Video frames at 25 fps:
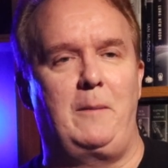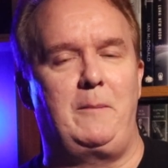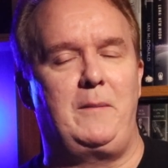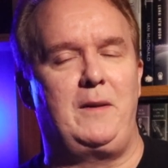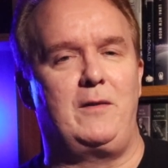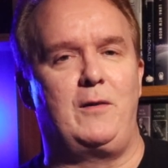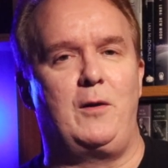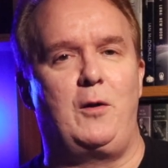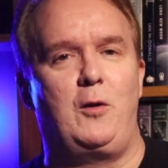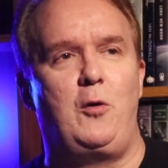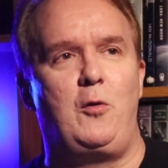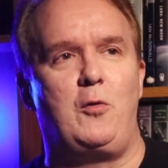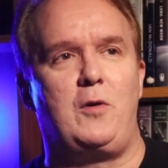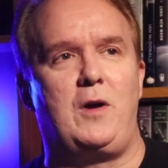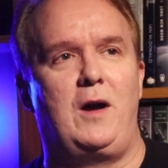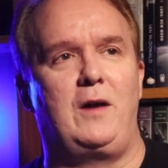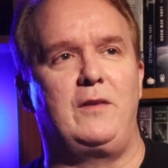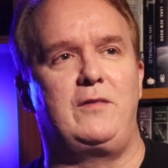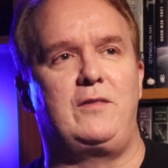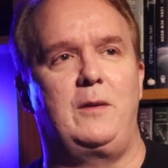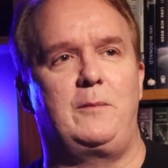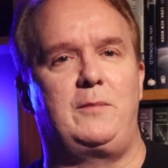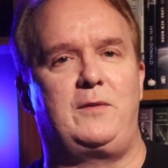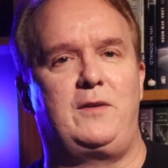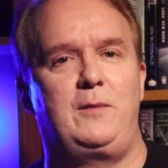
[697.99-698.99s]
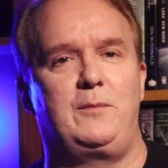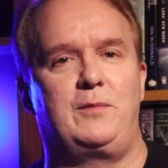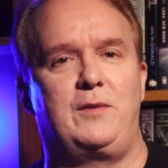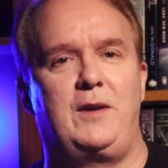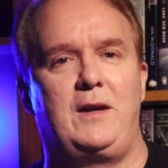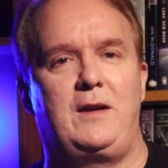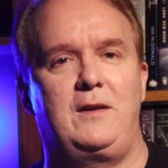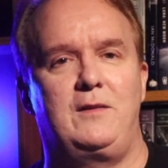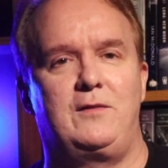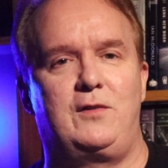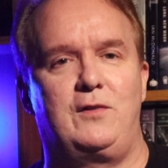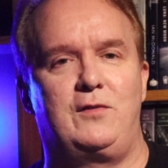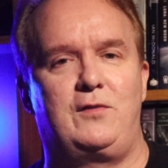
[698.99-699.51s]
I mean, the whole concept seems
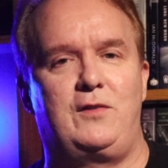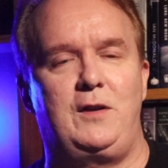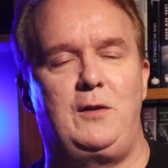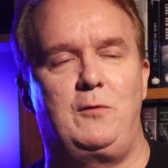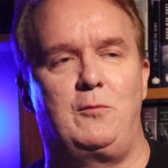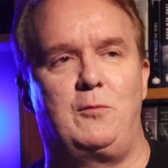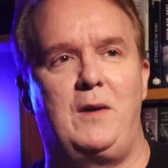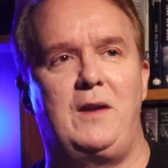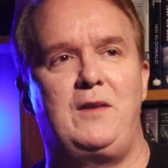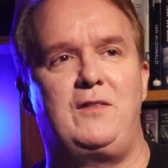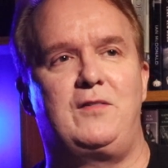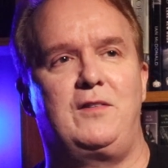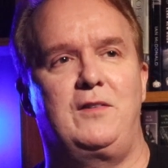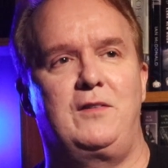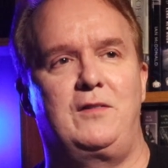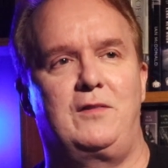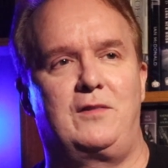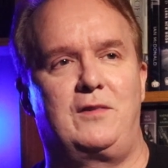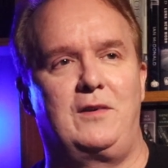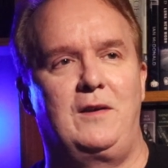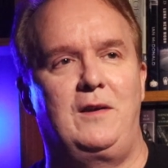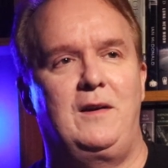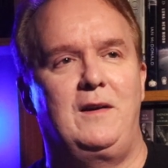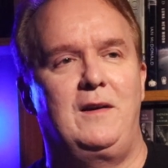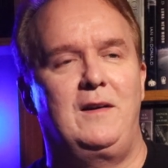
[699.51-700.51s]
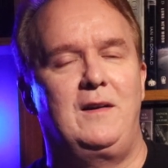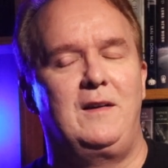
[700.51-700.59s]
like it just erases,